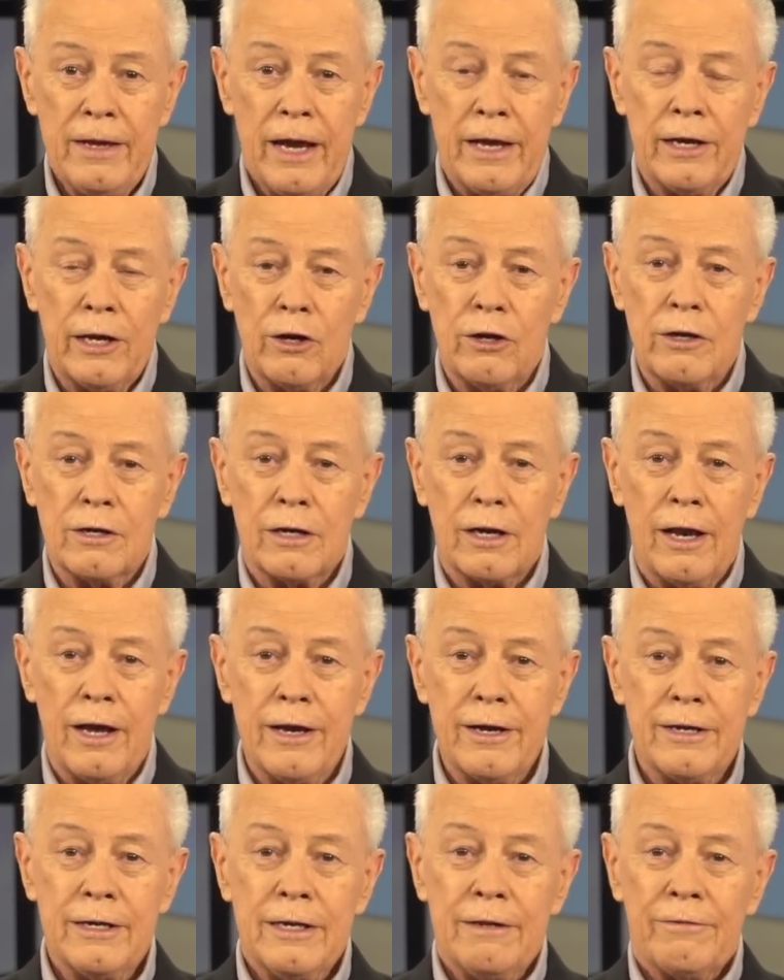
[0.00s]
And it looked
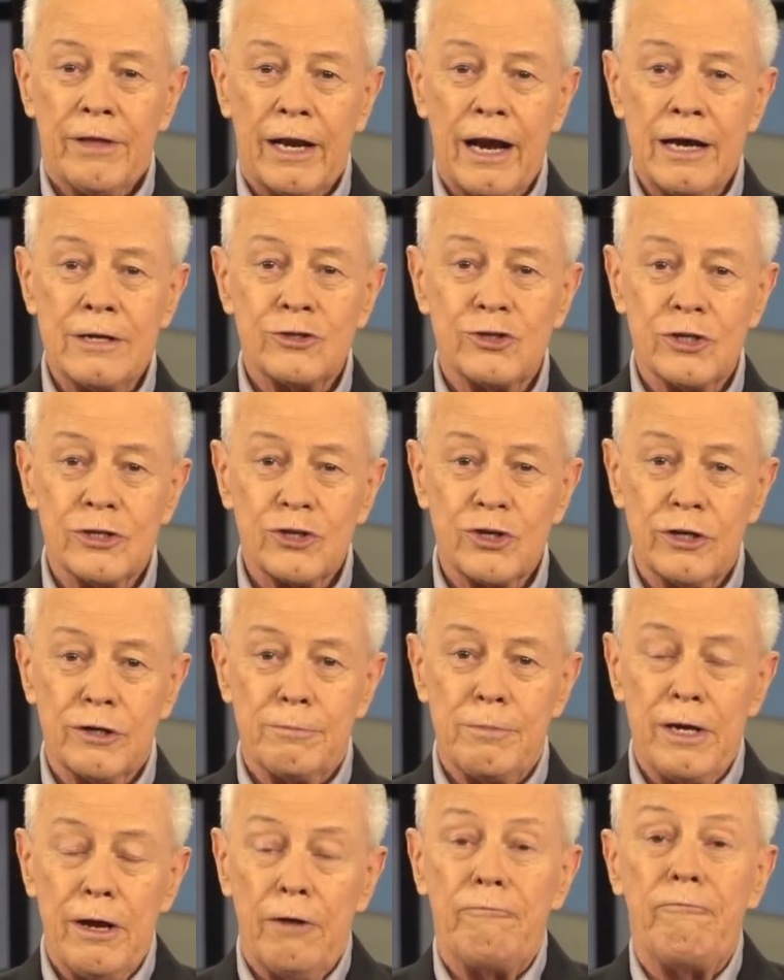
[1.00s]
like that I was just going
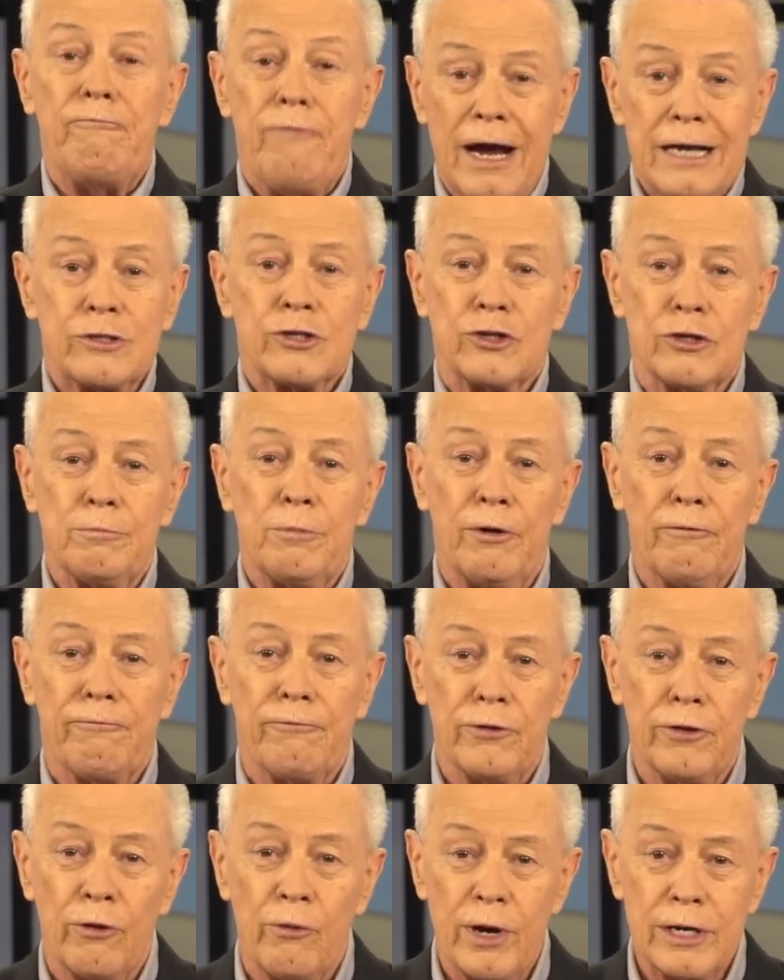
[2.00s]
to be a vegetable
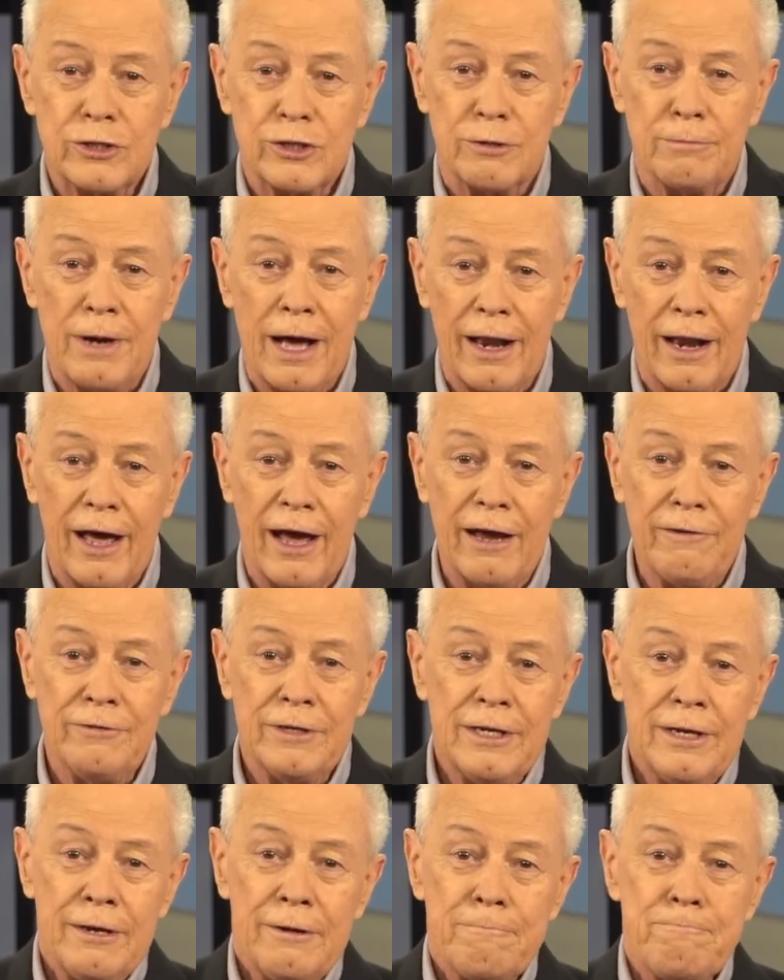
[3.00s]
for the rest of my life.
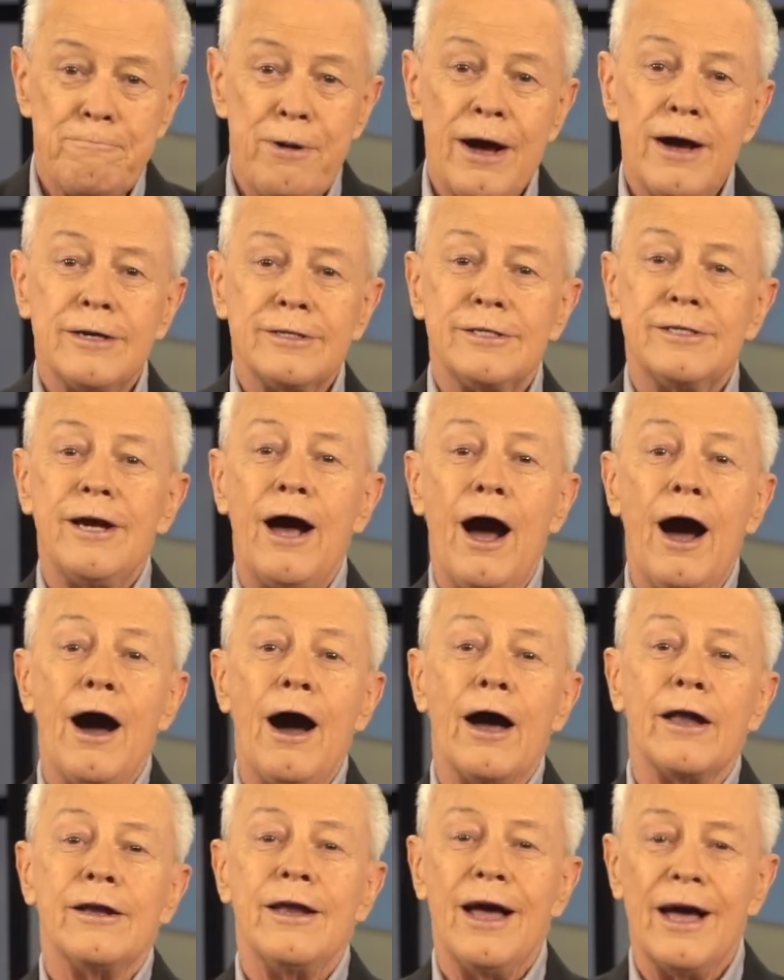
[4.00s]
But
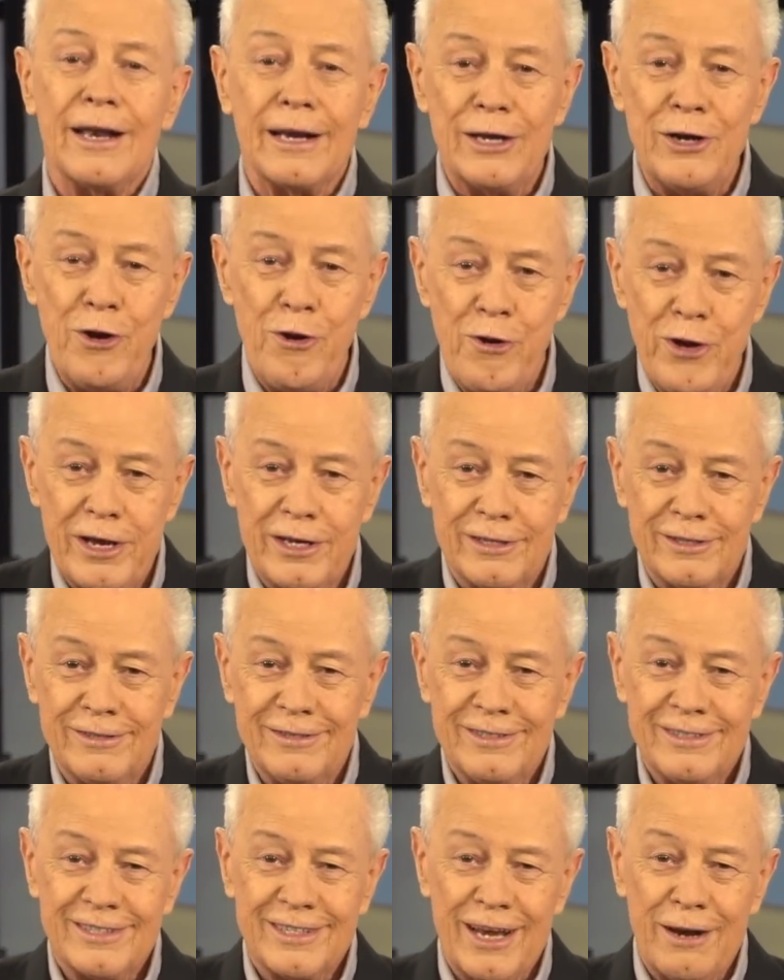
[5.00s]
God, hallelujah.
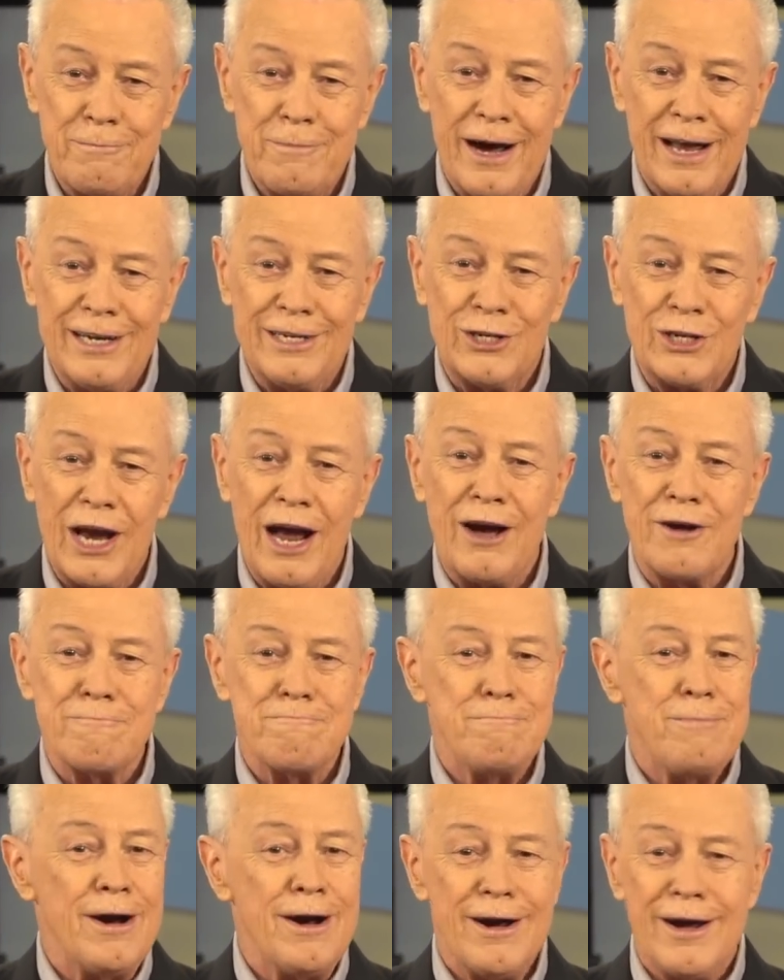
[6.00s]
Does everybody
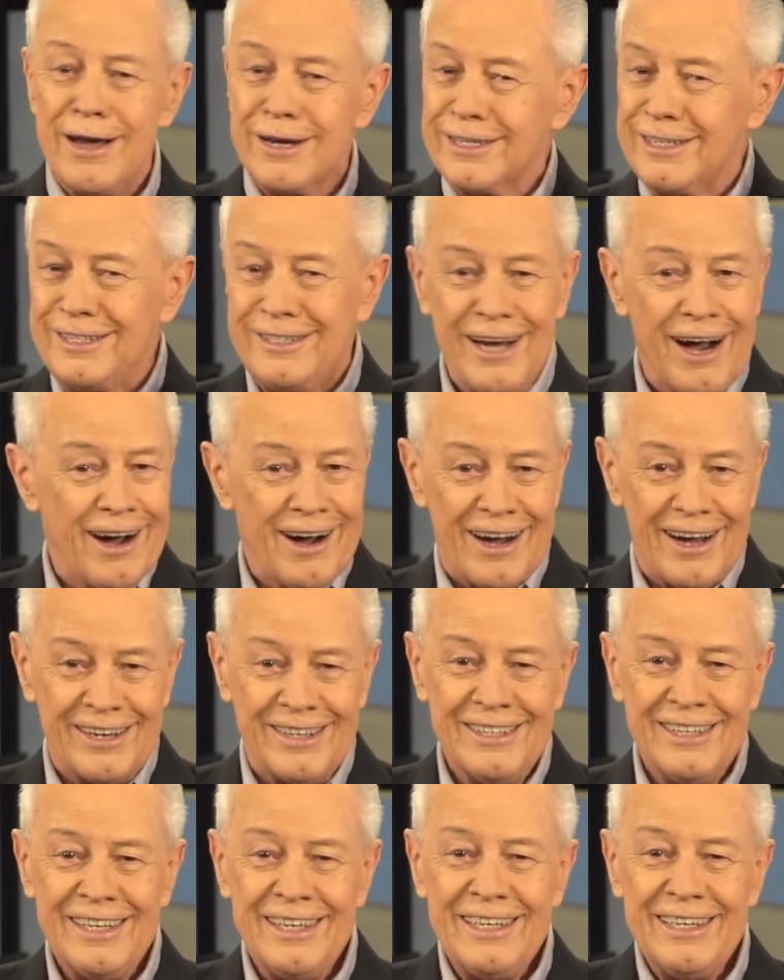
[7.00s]
shout, but God.